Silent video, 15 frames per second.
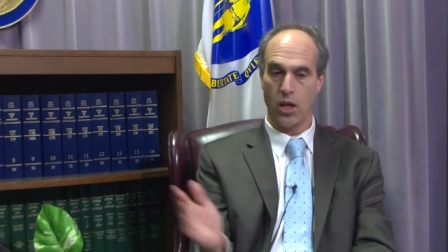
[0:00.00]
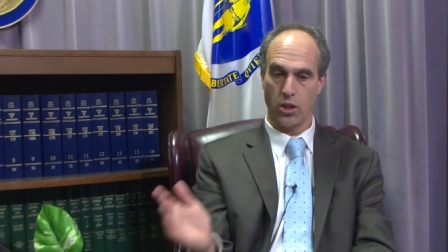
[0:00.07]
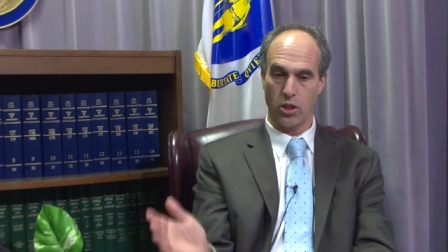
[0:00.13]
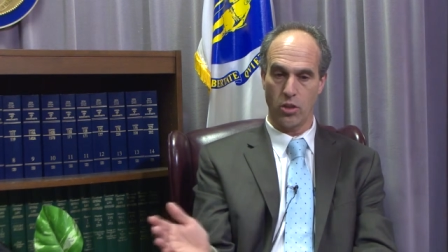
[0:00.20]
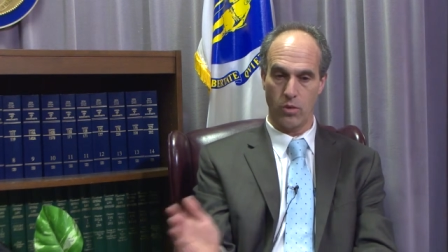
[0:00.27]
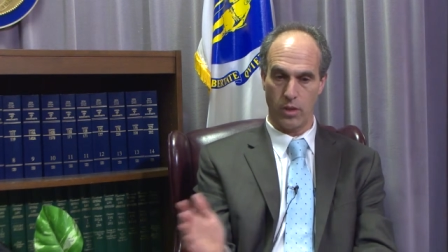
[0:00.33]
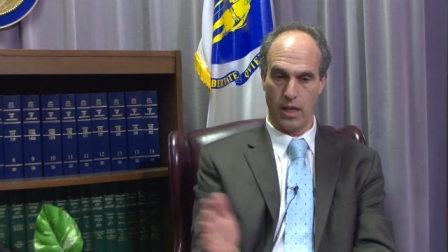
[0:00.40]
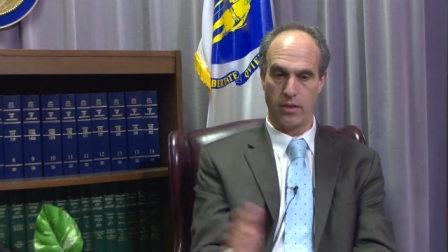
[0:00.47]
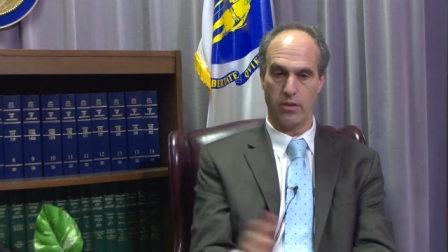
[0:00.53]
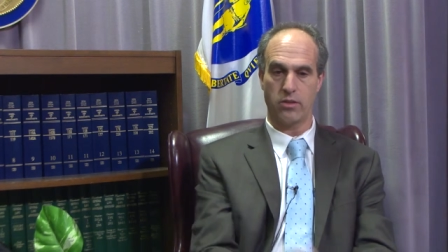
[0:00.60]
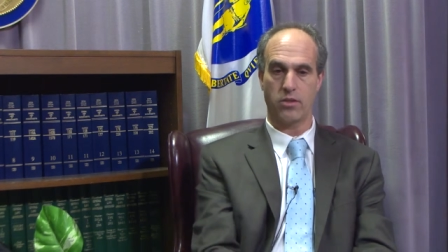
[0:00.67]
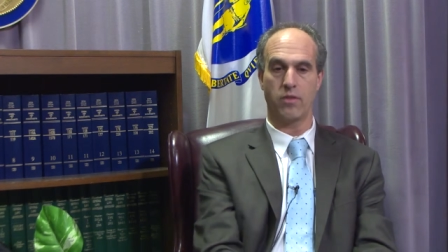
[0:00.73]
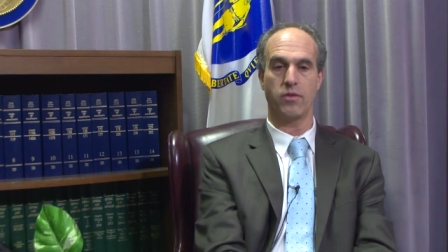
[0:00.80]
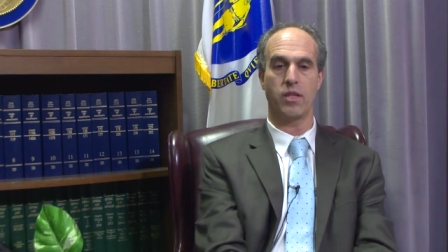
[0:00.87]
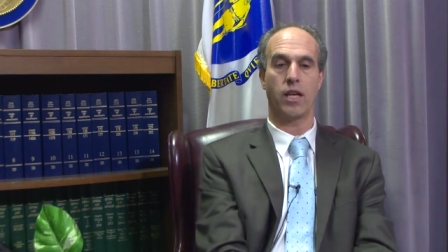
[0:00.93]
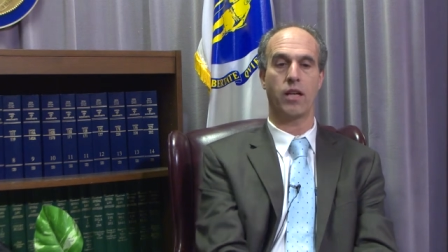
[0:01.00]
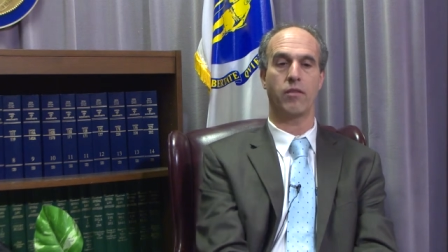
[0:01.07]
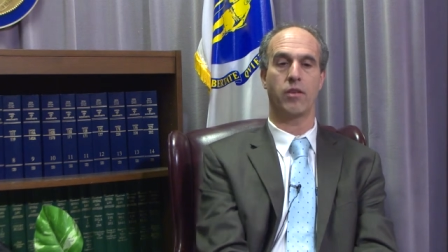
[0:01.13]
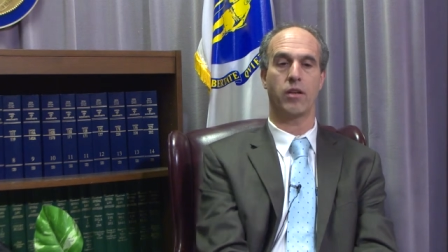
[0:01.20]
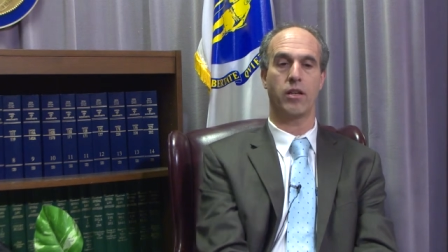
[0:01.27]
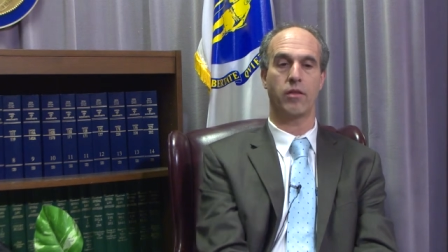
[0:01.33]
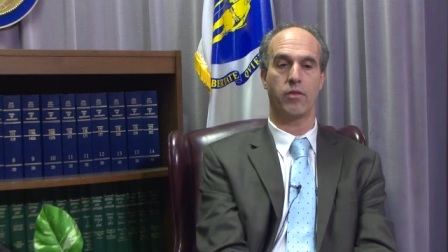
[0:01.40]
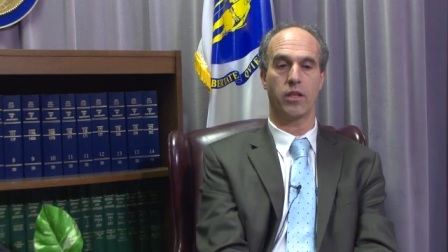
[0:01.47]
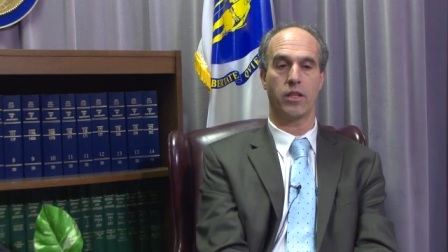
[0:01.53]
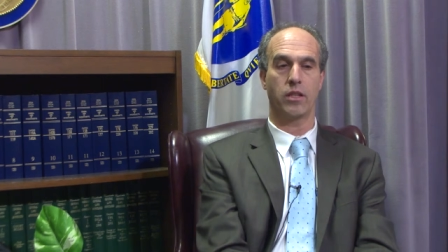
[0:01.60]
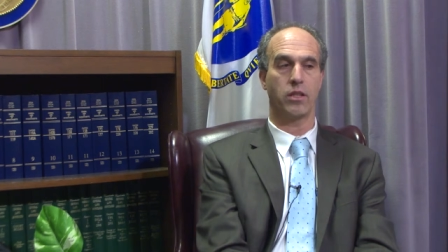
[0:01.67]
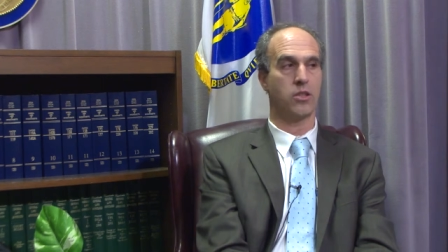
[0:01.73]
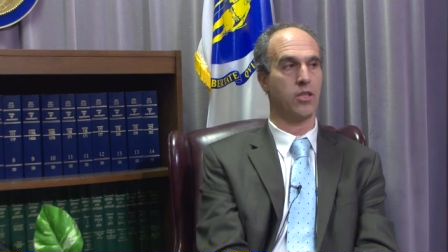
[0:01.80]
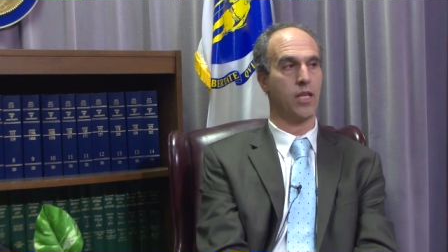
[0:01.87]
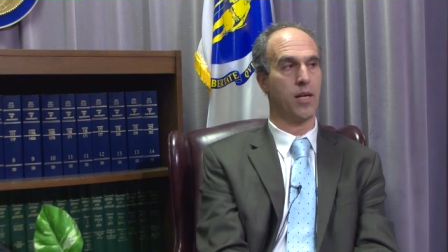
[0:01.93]
you and others have done a very, very
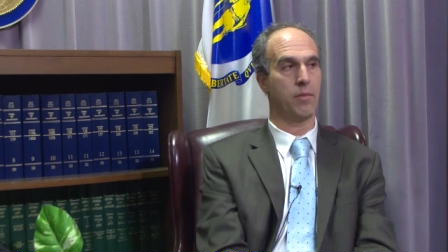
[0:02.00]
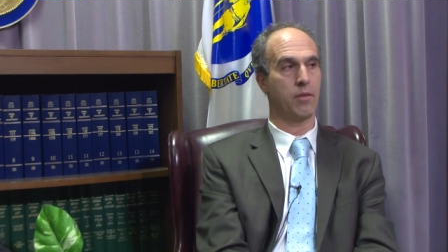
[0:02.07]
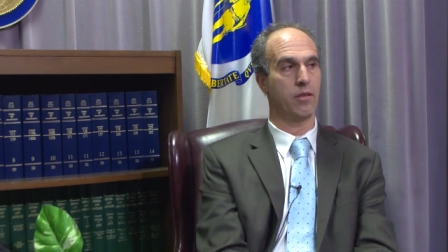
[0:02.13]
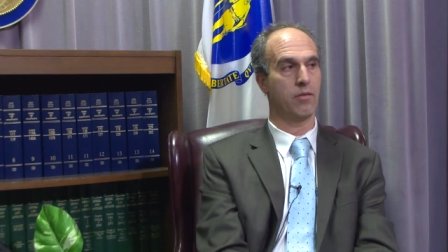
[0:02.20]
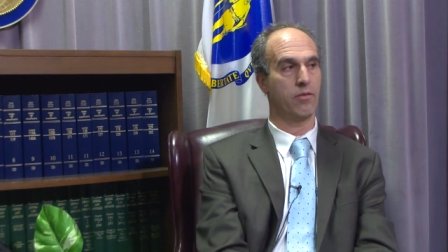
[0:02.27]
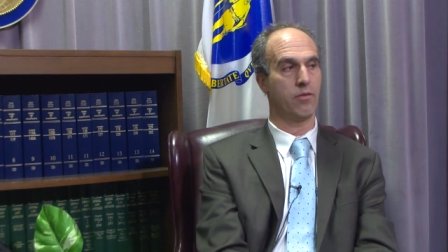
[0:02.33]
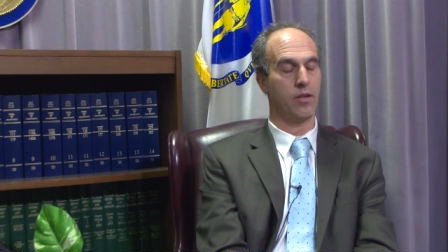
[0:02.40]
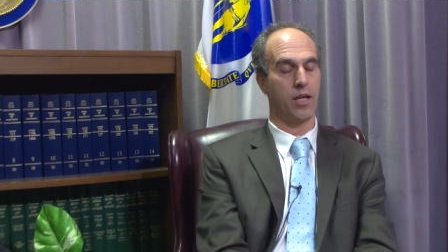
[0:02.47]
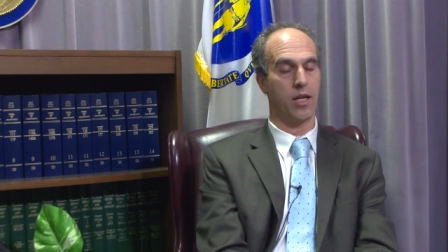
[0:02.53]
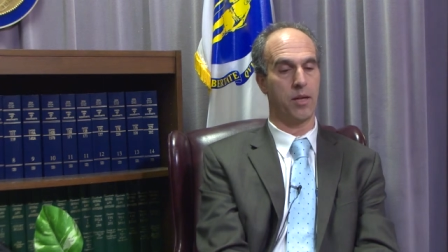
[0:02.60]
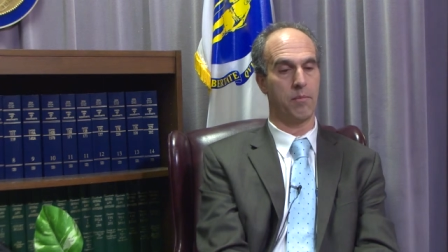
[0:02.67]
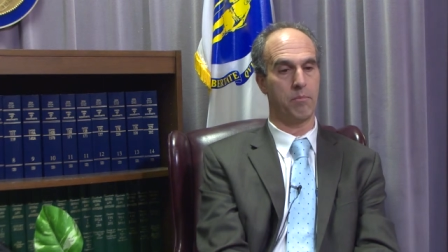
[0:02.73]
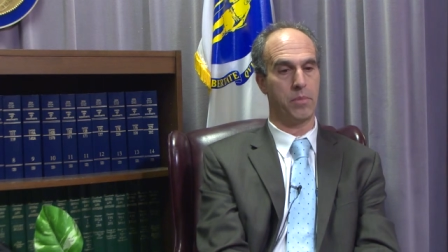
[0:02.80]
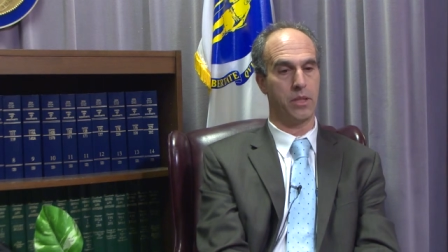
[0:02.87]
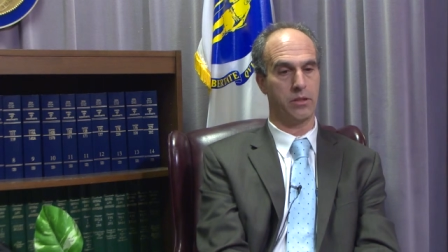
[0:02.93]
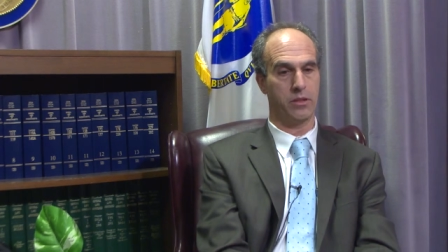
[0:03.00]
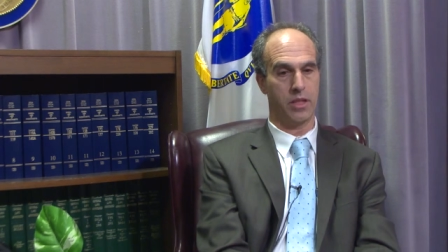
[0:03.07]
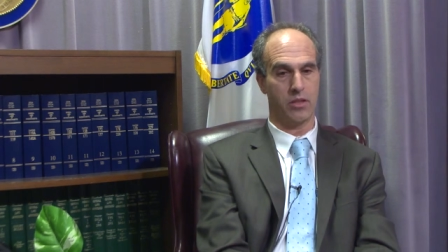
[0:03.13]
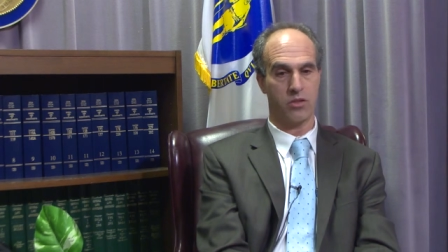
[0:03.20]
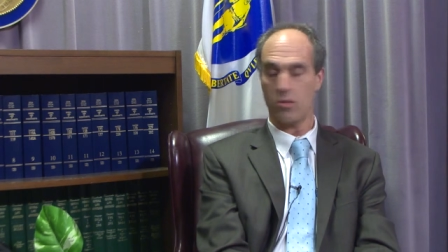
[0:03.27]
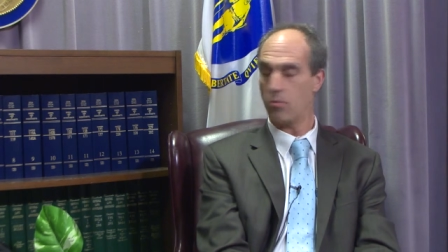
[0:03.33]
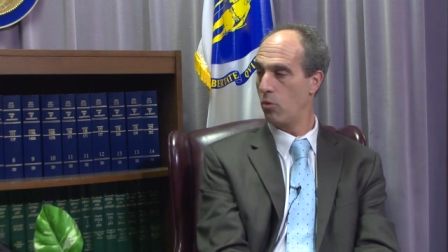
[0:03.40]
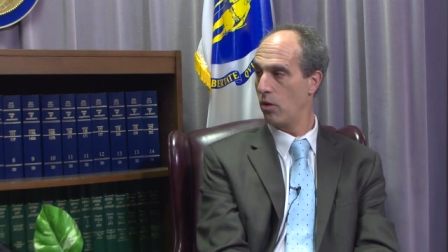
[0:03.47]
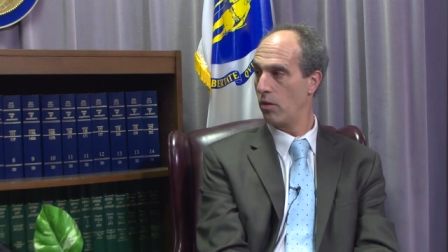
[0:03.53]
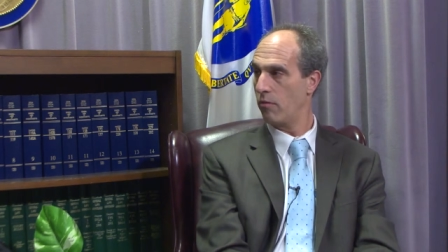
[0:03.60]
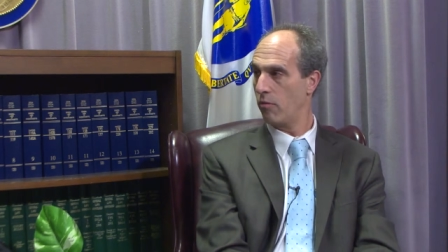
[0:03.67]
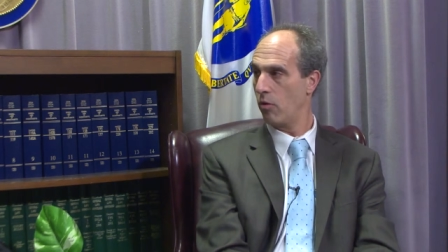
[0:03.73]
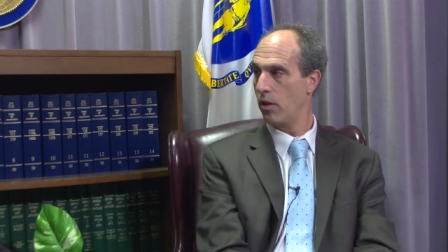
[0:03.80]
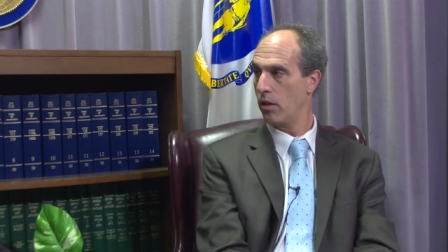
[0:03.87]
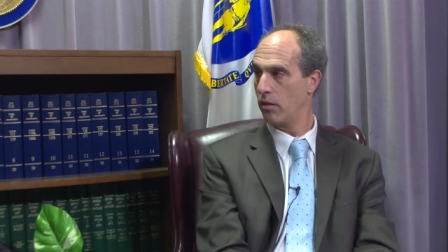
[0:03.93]
good job of building support
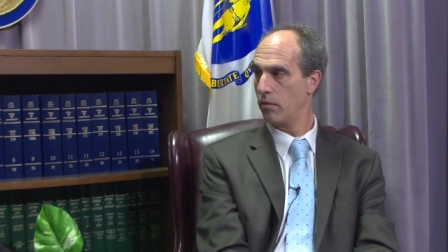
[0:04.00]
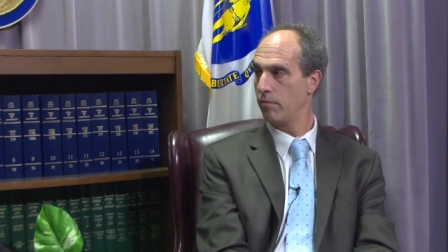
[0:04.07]
for it.